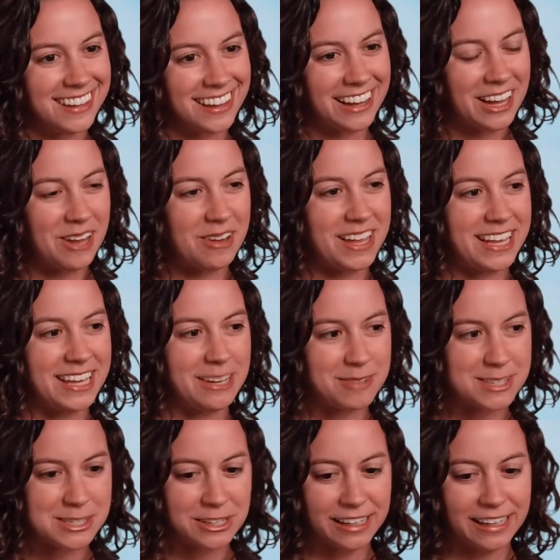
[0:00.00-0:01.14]
Uh, he
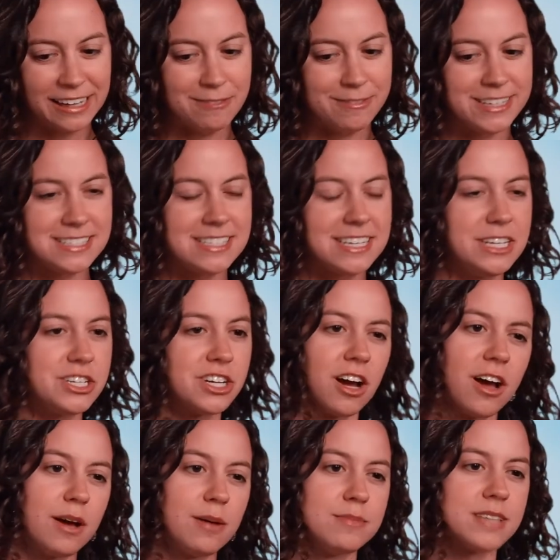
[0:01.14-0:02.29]
was looking at VC
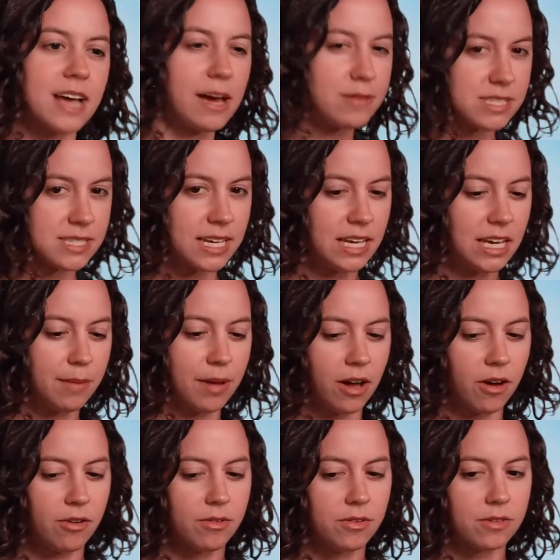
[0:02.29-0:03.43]
jobs. I was thinking
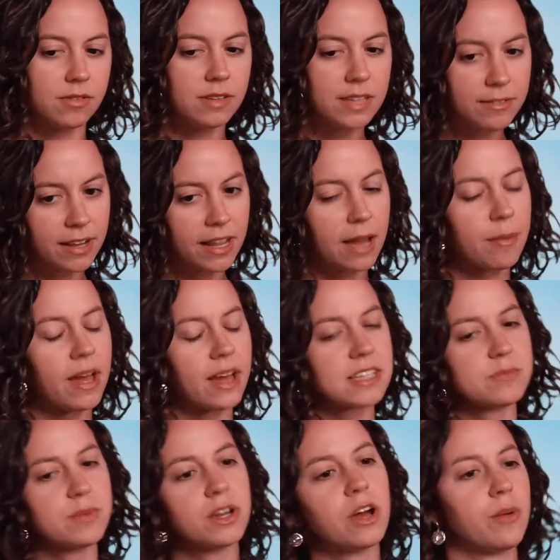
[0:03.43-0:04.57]
about leaving
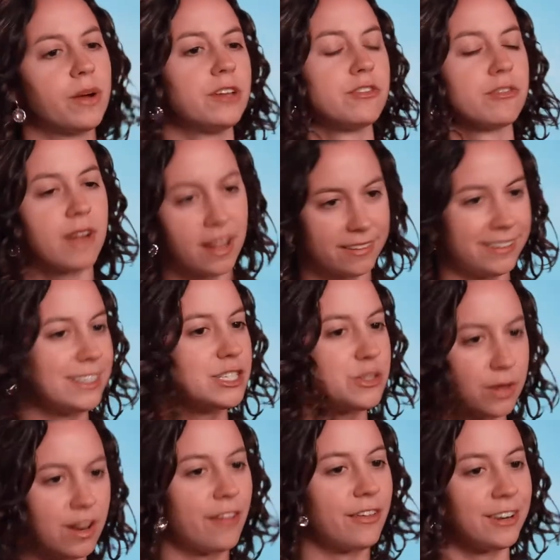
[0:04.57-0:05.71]
Amex but going directly into
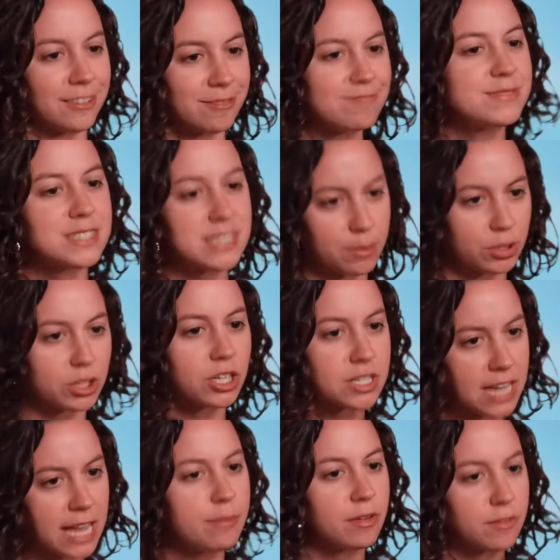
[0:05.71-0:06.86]
another similar
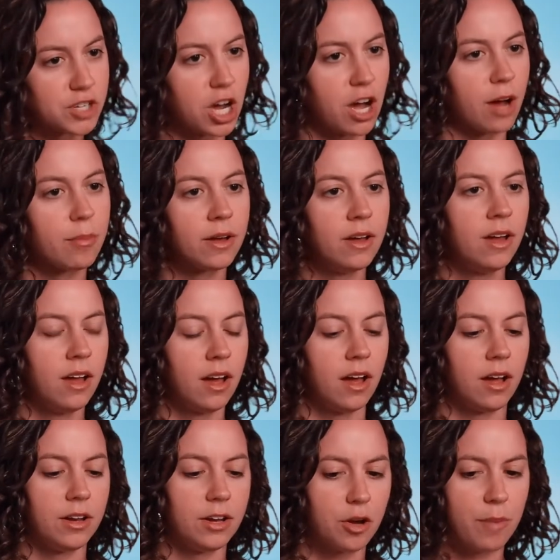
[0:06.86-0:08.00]
type of job
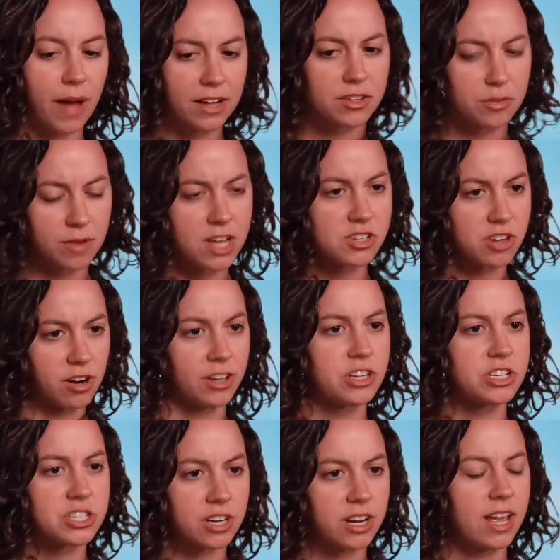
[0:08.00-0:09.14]
uh, to go back to the restaurant
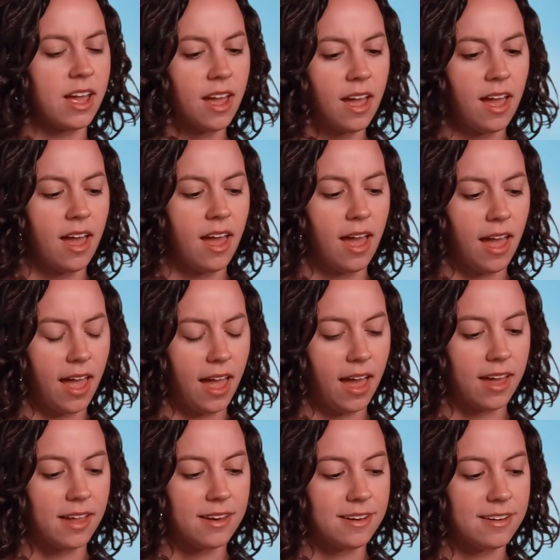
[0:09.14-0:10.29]
industry.
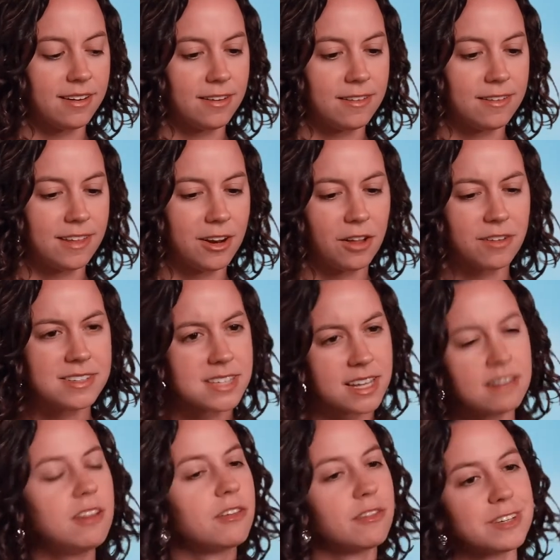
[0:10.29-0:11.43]
And then all of a
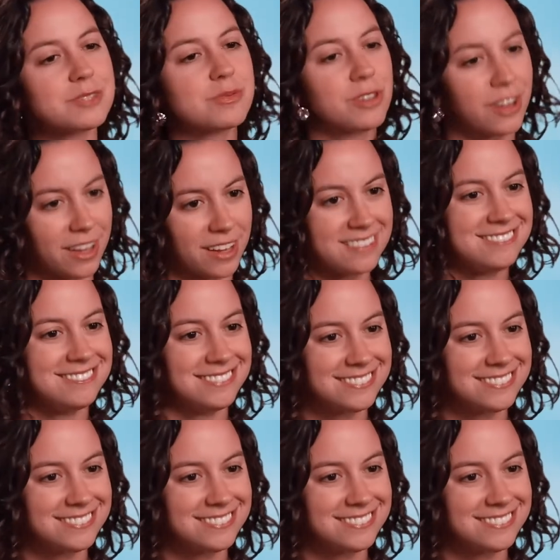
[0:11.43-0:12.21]
sudden, neither of us were looking.